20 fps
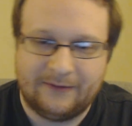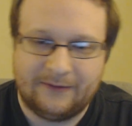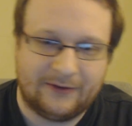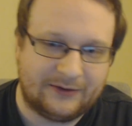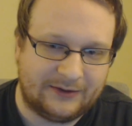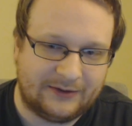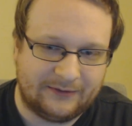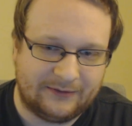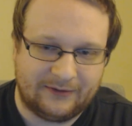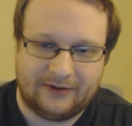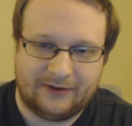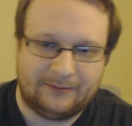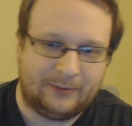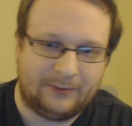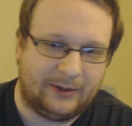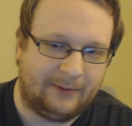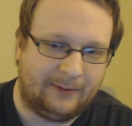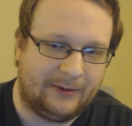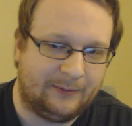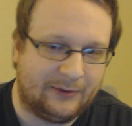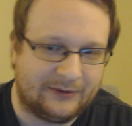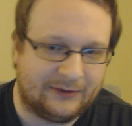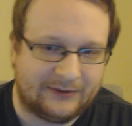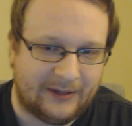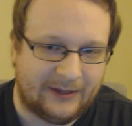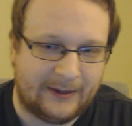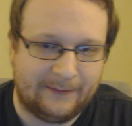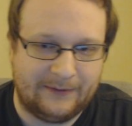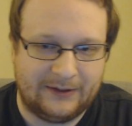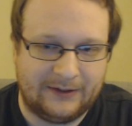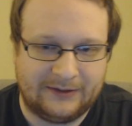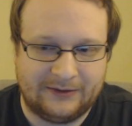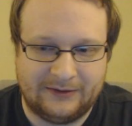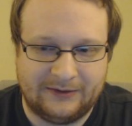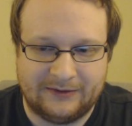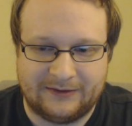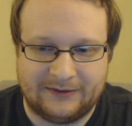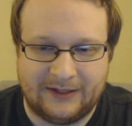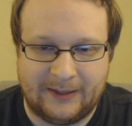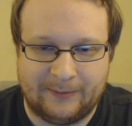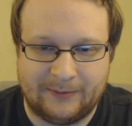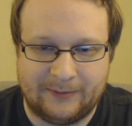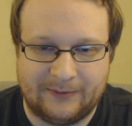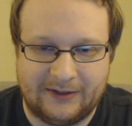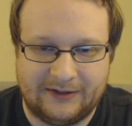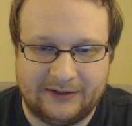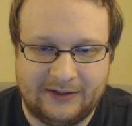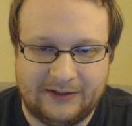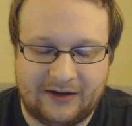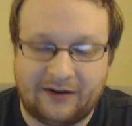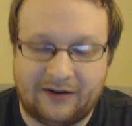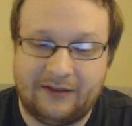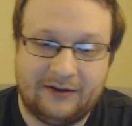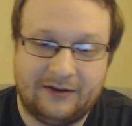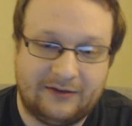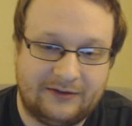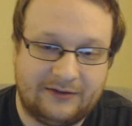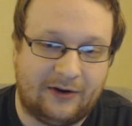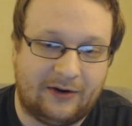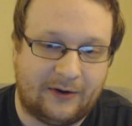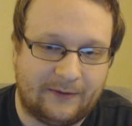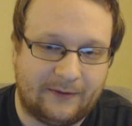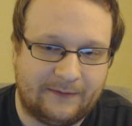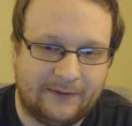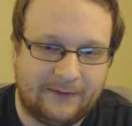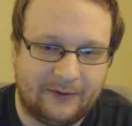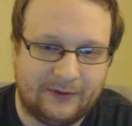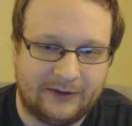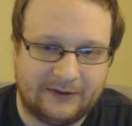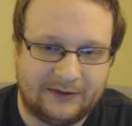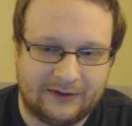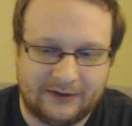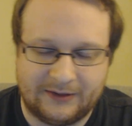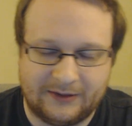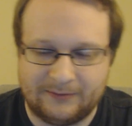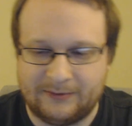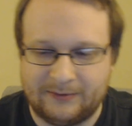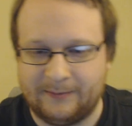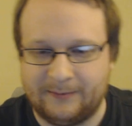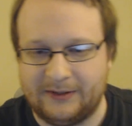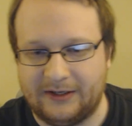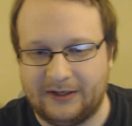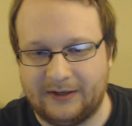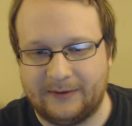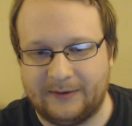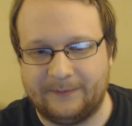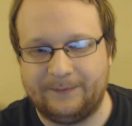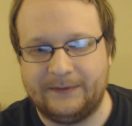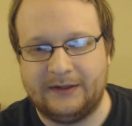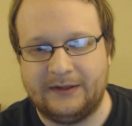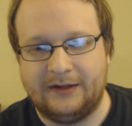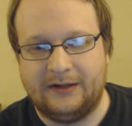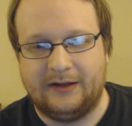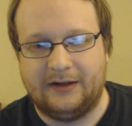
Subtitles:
First of all, probably the most obvious, it just happened right there. There's autofocus on this webcam.